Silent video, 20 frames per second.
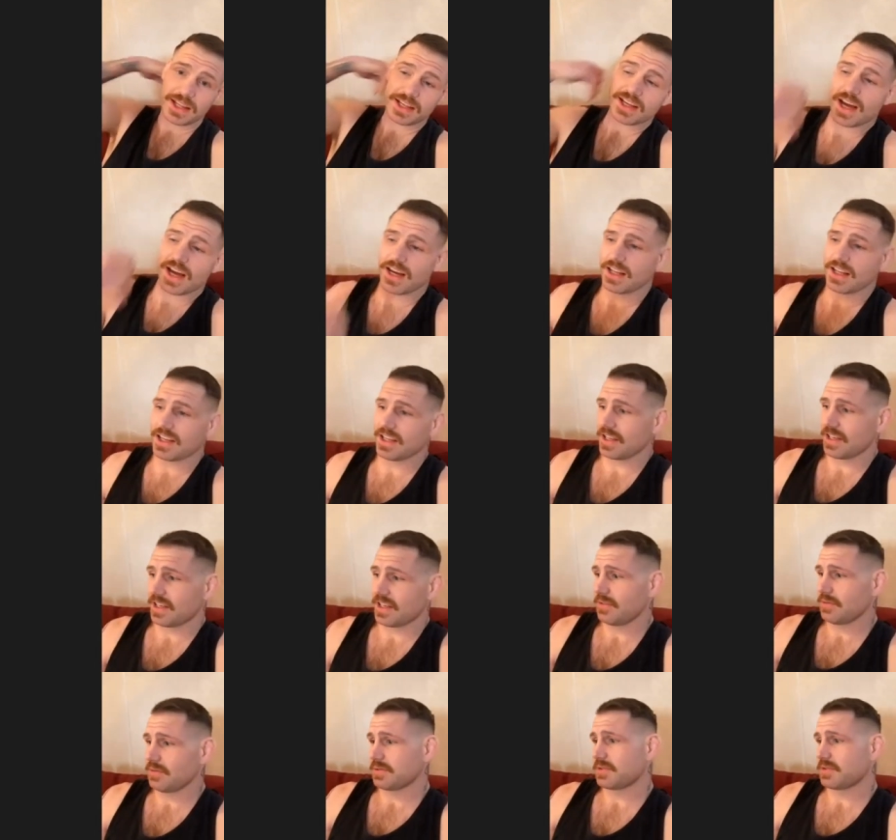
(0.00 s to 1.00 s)
He got in.
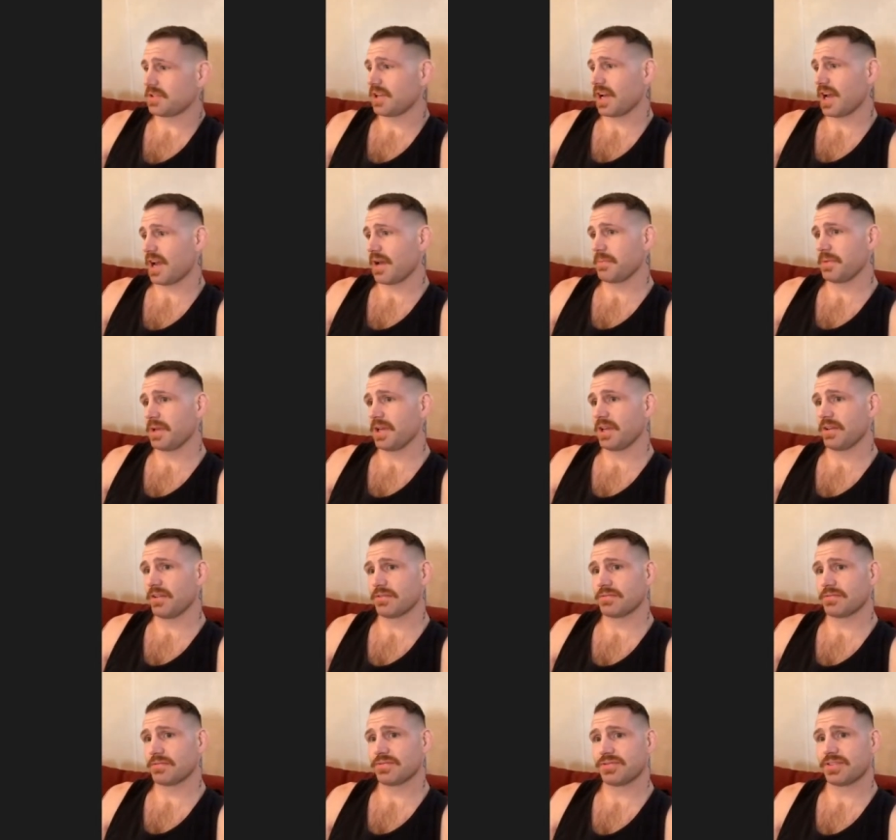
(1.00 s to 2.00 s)
He's, I
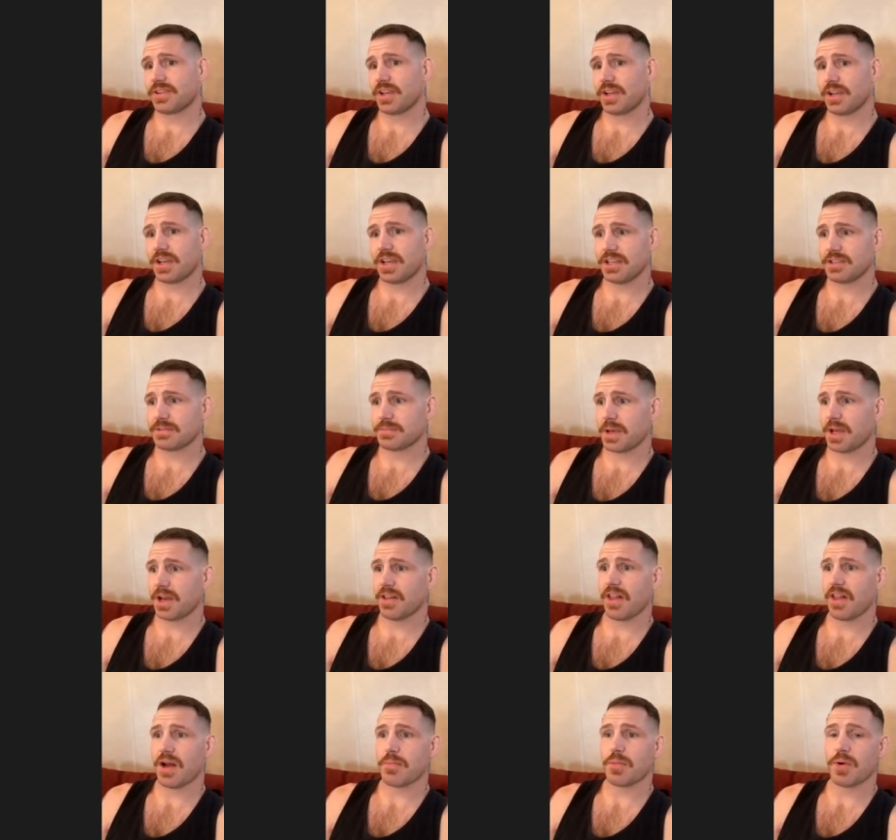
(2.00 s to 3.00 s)
mean, he's made
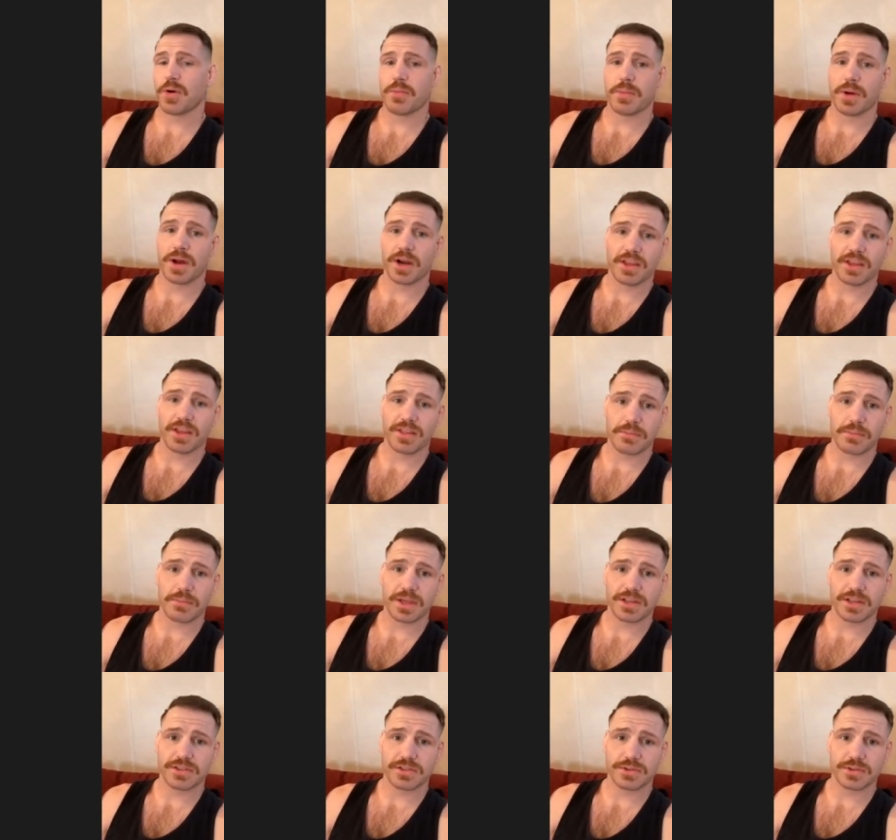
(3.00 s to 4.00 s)
a lot more money than
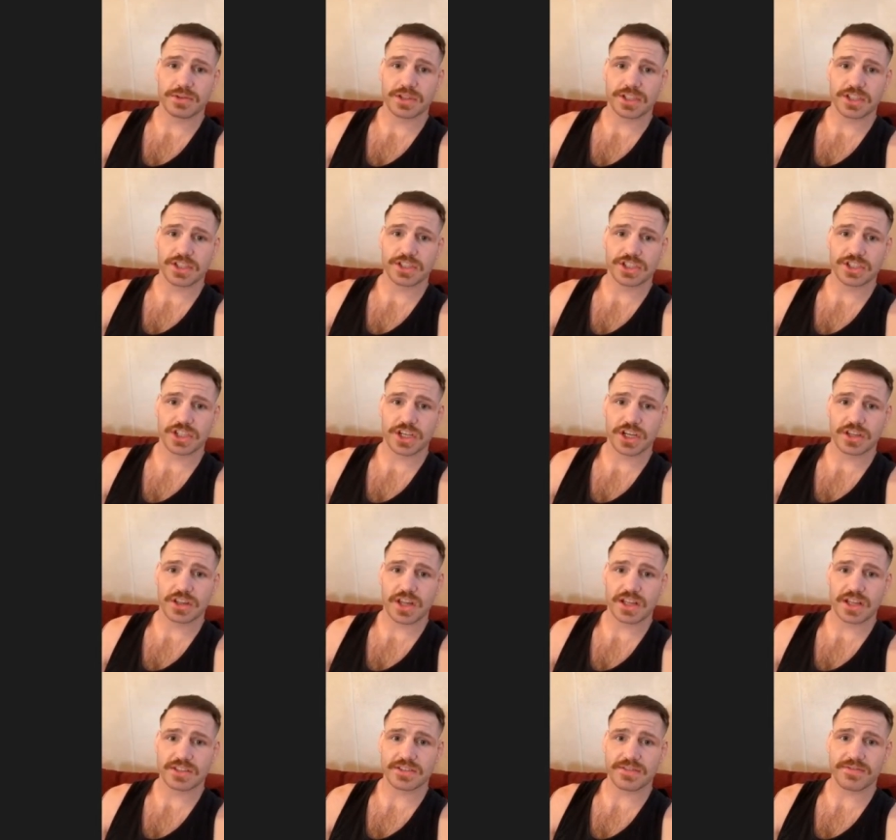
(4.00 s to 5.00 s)
me doing this shit.
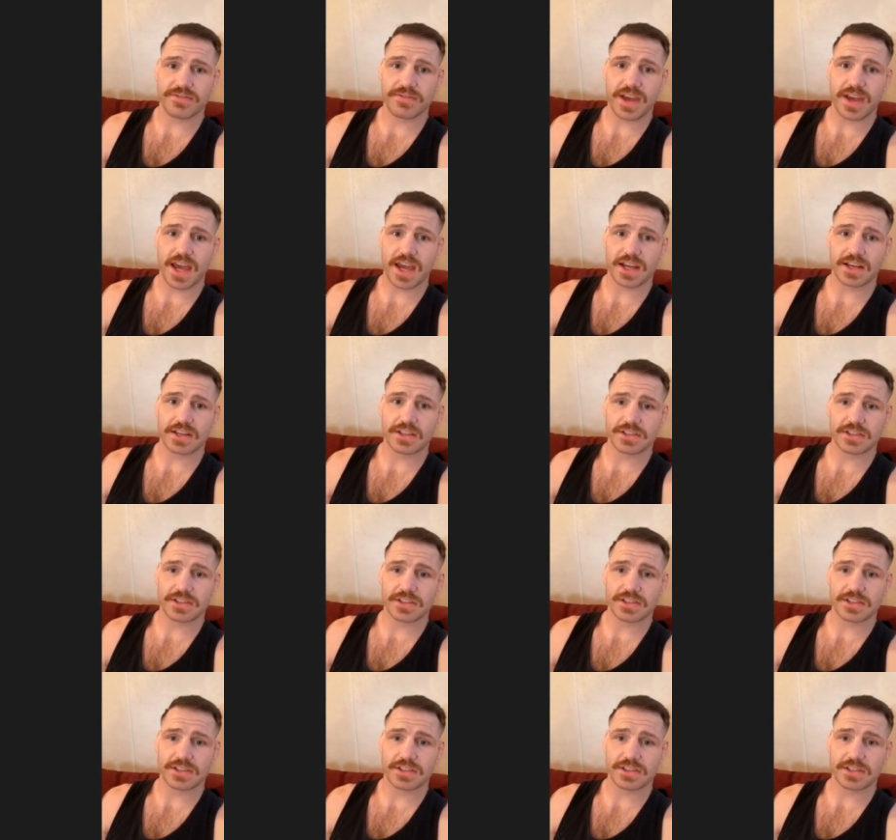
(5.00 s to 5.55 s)
That's a fact.